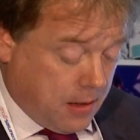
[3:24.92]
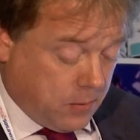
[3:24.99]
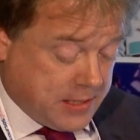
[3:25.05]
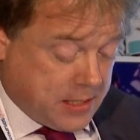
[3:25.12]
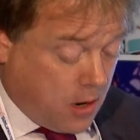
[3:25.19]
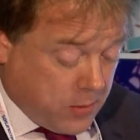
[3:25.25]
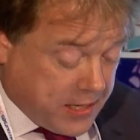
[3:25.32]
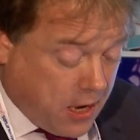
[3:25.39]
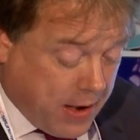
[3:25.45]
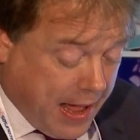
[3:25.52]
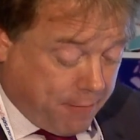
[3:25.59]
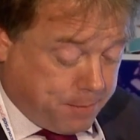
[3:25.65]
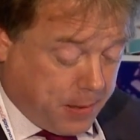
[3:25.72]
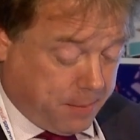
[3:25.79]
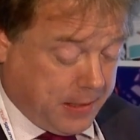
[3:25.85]
we don't
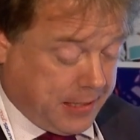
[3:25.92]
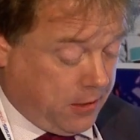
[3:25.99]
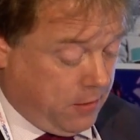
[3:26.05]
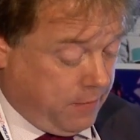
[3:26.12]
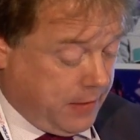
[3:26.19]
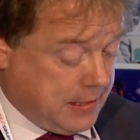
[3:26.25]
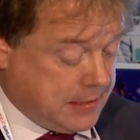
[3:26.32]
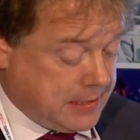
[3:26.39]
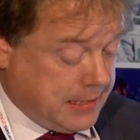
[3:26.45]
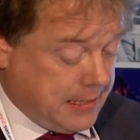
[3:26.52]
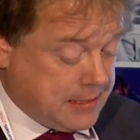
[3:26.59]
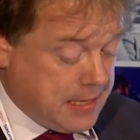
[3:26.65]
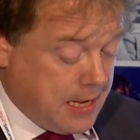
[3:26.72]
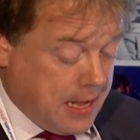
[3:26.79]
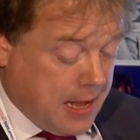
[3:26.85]
have public
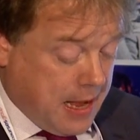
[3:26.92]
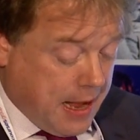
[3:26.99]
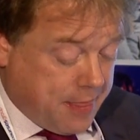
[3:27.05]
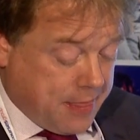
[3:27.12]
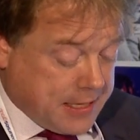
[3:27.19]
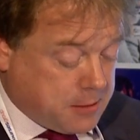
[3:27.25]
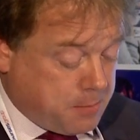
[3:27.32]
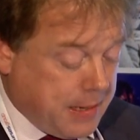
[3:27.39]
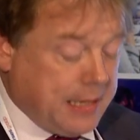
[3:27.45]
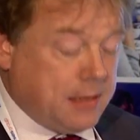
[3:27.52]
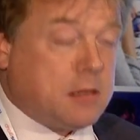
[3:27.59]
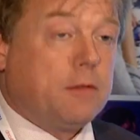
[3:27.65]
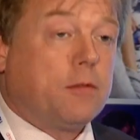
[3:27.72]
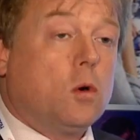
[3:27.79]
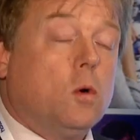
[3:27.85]
universities. And this
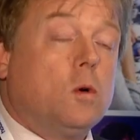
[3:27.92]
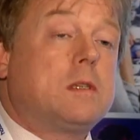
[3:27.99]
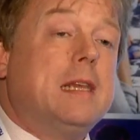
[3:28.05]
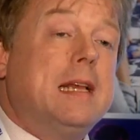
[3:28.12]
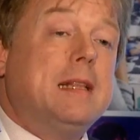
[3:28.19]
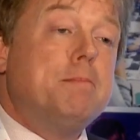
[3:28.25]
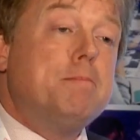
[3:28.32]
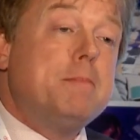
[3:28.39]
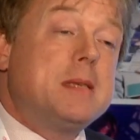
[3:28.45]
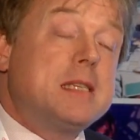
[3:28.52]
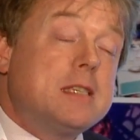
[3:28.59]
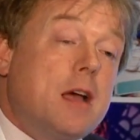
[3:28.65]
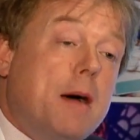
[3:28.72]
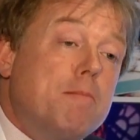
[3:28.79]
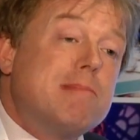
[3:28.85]
means, of course, that in
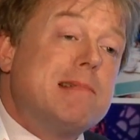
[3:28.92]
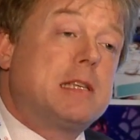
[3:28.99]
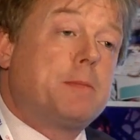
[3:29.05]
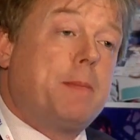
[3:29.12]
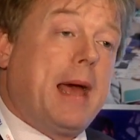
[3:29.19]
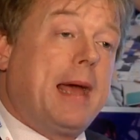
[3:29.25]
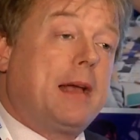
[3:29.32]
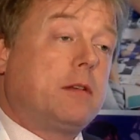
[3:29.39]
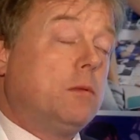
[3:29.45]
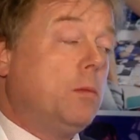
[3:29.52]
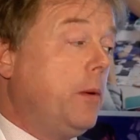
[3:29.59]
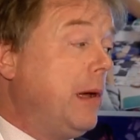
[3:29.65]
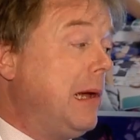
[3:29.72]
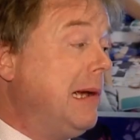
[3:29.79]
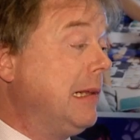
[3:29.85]
some respects,
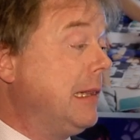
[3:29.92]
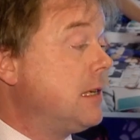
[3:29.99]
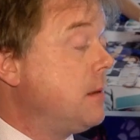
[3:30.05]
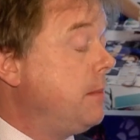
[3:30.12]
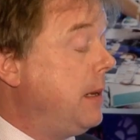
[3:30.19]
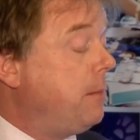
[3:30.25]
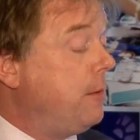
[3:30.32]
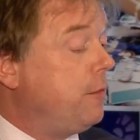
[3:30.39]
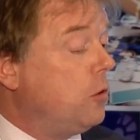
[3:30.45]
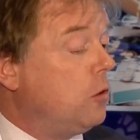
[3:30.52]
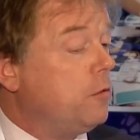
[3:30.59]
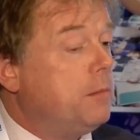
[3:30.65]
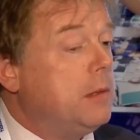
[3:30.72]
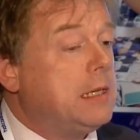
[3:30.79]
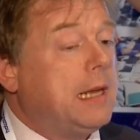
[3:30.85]
and we were hearing this a bit
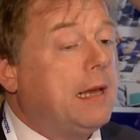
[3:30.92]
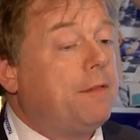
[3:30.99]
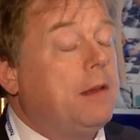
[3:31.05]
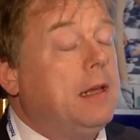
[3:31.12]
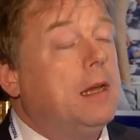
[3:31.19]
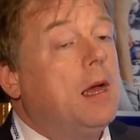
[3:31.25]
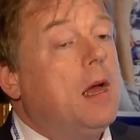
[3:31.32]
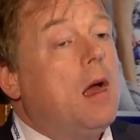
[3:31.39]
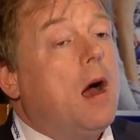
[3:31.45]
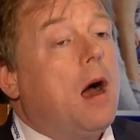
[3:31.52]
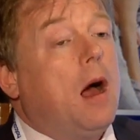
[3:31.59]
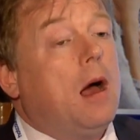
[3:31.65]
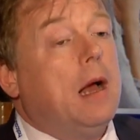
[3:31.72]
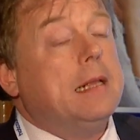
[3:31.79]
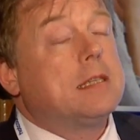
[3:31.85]
before from the DFE,
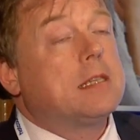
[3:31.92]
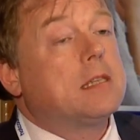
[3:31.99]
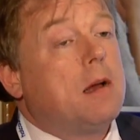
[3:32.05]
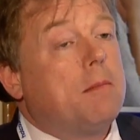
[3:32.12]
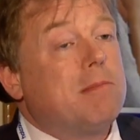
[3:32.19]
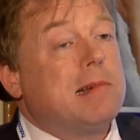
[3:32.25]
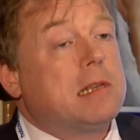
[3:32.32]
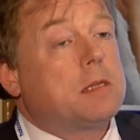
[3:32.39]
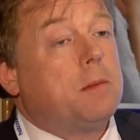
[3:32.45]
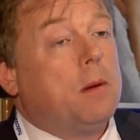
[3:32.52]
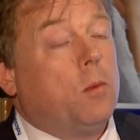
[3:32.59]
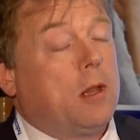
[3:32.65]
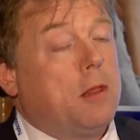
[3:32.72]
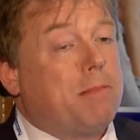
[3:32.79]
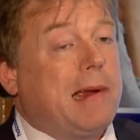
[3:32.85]

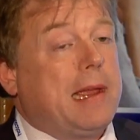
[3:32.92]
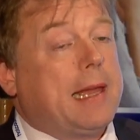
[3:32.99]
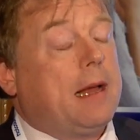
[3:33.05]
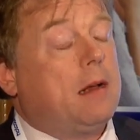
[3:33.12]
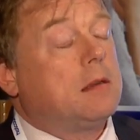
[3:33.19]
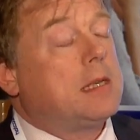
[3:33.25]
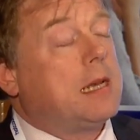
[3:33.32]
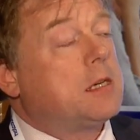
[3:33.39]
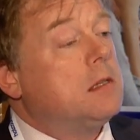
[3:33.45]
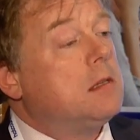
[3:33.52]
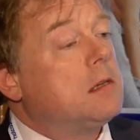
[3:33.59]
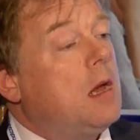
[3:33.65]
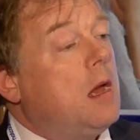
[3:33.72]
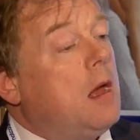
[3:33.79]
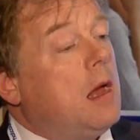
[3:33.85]
in one of the breakout
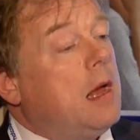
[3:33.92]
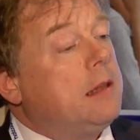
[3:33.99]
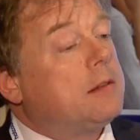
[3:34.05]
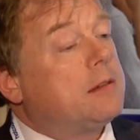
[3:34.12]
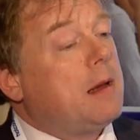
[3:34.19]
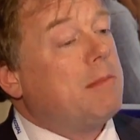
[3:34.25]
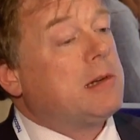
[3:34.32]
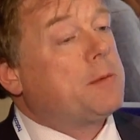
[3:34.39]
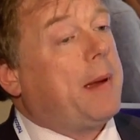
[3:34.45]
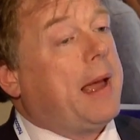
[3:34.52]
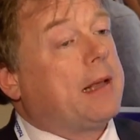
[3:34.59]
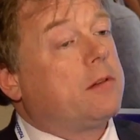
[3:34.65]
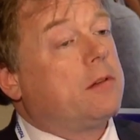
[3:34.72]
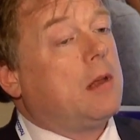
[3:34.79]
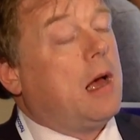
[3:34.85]
sessions, in some
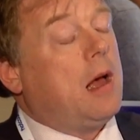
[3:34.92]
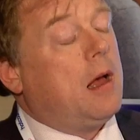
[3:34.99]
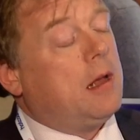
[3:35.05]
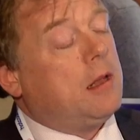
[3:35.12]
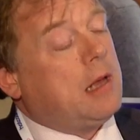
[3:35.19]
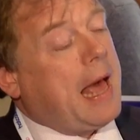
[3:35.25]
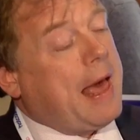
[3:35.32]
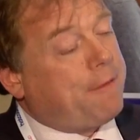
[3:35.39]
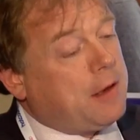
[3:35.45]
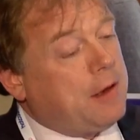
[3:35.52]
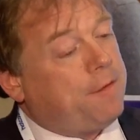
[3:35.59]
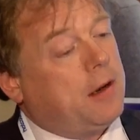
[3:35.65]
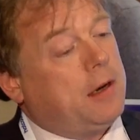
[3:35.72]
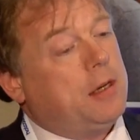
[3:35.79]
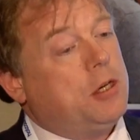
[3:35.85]
respects,
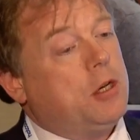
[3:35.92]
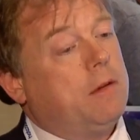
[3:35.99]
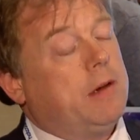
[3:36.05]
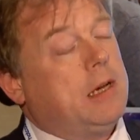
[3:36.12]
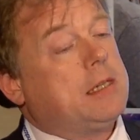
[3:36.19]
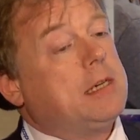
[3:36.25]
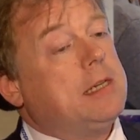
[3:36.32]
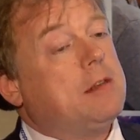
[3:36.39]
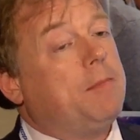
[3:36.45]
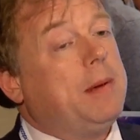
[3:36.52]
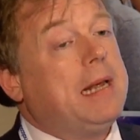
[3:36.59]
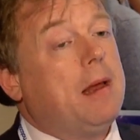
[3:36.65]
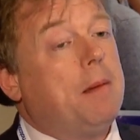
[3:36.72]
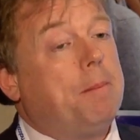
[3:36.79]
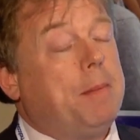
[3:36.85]
HEFI-funded universities have
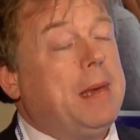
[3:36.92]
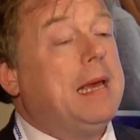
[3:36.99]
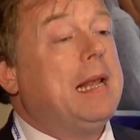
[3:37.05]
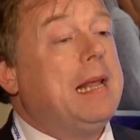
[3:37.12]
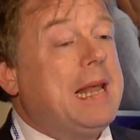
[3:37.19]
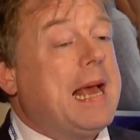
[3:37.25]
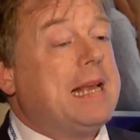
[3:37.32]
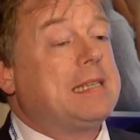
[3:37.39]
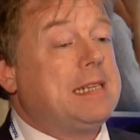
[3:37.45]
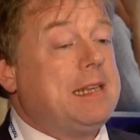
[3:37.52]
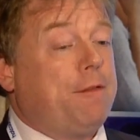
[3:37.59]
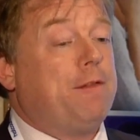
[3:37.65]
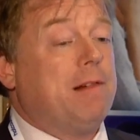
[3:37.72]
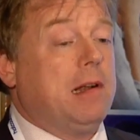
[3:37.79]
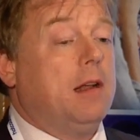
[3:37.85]
been a bit less
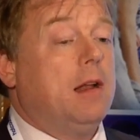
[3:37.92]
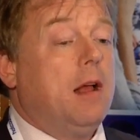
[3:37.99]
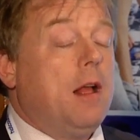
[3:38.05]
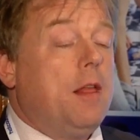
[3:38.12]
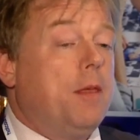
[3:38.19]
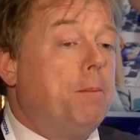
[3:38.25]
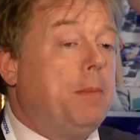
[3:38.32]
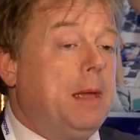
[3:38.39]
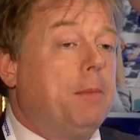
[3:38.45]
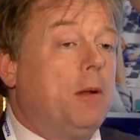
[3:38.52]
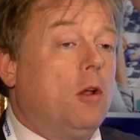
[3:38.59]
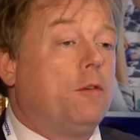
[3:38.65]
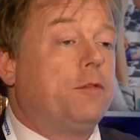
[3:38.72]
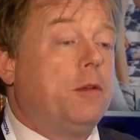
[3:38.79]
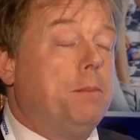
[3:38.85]
different than
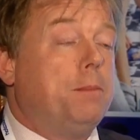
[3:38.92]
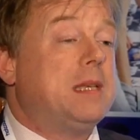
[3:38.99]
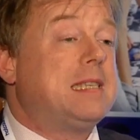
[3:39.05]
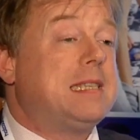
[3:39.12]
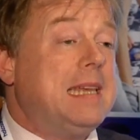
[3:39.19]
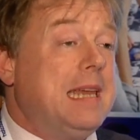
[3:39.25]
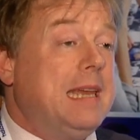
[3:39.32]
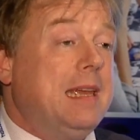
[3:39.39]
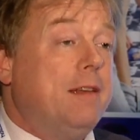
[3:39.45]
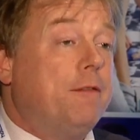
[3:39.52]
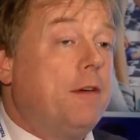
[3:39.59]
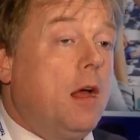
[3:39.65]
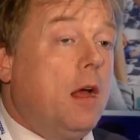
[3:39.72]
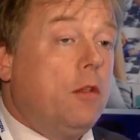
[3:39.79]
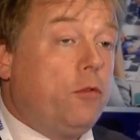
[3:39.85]
people often
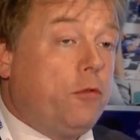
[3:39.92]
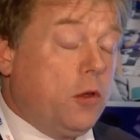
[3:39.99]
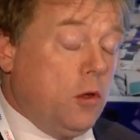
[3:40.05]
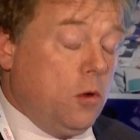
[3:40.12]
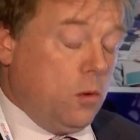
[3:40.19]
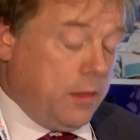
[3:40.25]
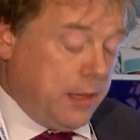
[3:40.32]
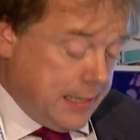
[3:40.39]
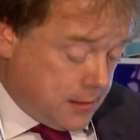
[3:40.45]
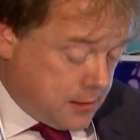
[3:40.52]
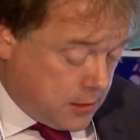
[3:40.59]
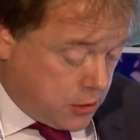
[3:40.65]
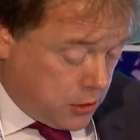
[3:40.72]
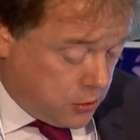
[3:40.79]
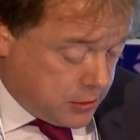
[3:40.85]
perceive to the
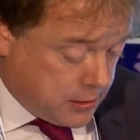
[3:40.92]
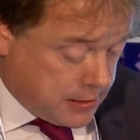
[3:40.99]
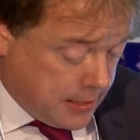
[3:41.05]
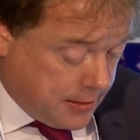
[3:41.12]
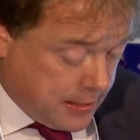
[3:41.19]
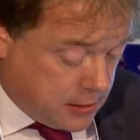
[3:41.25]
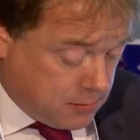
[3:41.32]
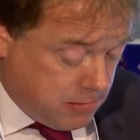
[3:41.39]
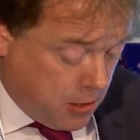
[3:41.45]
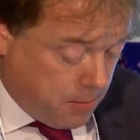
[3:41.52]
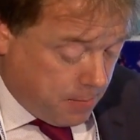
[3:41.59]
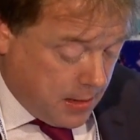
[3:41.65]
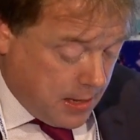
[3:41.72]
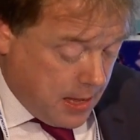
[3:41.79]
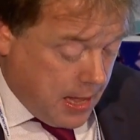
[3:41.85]
institutions in this
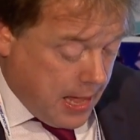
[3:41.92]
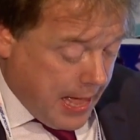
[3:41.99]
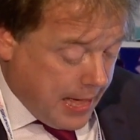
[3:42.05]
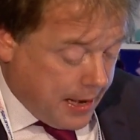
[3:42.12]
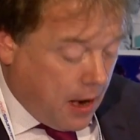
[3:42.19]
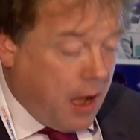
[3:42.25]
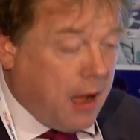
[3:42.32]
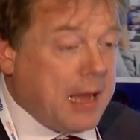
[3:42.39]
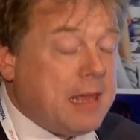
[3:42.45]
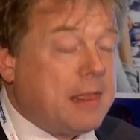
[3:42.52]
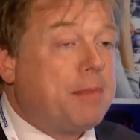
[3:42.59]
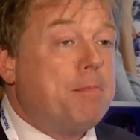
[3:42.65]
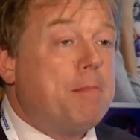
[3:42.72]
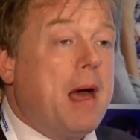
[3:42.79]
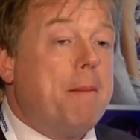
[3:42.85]
room. And I'm
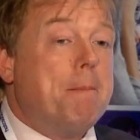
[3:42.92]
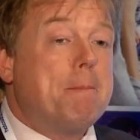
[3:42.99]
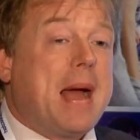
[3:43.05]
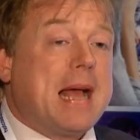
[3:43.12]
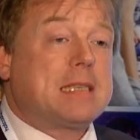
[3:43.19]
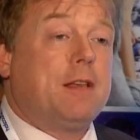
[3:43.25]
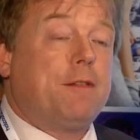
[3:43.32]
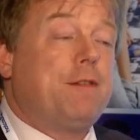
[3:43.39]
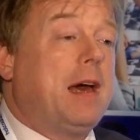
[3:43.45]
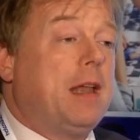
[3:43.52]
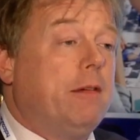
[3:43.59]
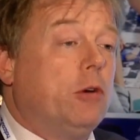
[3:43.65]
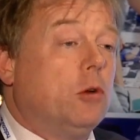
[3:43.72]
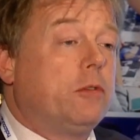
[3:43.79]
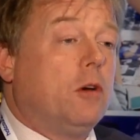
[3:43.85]
a massive
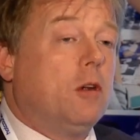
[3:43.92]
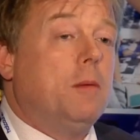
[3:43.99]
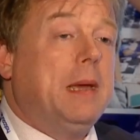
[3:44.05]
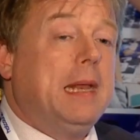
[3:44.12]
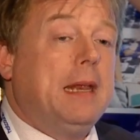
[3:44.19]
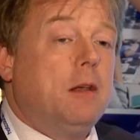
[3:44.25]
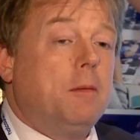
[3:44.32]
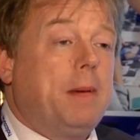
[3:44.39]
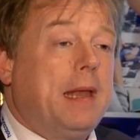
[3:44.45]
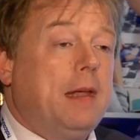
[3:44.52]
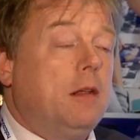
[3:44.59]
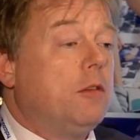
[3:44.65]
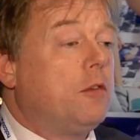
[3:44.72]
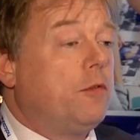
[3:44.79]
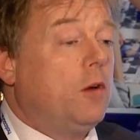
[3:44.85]
fan of autonomy and
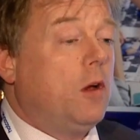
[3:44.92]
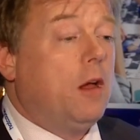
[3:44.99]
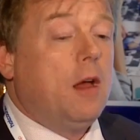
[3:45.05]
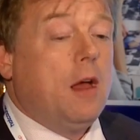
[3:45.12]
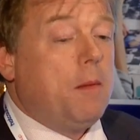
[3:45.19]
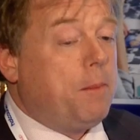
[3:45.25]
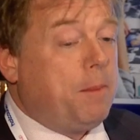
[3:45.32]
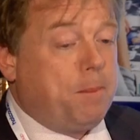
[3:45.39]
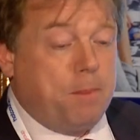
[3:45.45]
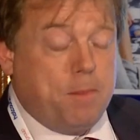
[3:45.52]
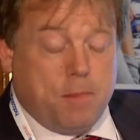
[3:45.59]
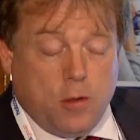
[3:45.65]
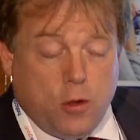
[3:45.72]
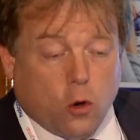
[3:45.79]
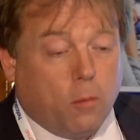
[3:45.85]
independence for
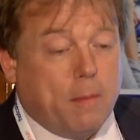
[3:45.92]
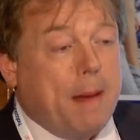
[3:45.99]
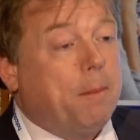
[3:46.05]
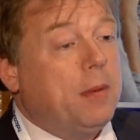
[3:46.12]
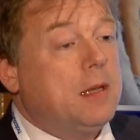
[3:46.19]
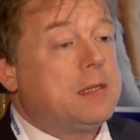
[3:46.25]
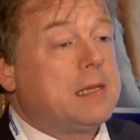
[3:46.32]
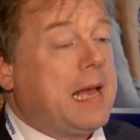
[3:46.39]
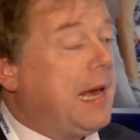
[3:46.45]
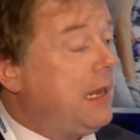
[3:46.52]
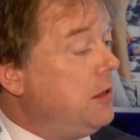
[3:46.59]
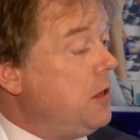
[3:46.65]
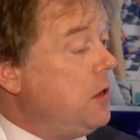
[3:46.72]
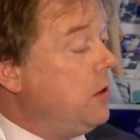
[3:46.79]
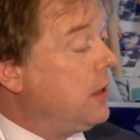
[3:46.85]
your members
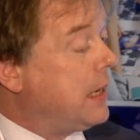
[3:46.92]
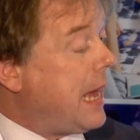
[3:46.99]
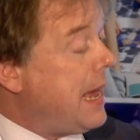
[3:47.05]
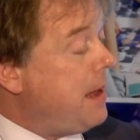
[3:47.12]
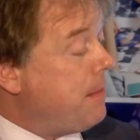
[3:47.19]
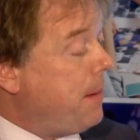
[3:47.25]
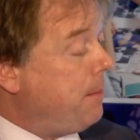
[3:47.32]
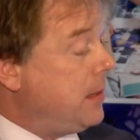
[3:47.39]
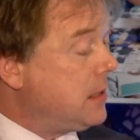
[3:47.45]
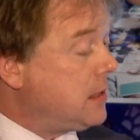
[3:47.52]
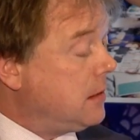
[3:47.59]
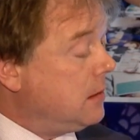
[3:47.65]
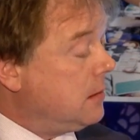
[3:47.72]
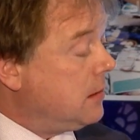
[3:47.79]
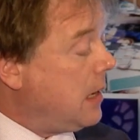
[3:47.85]
and you UK
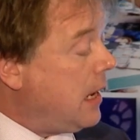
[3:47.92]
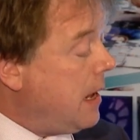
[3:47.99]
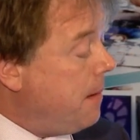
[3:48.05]
members, and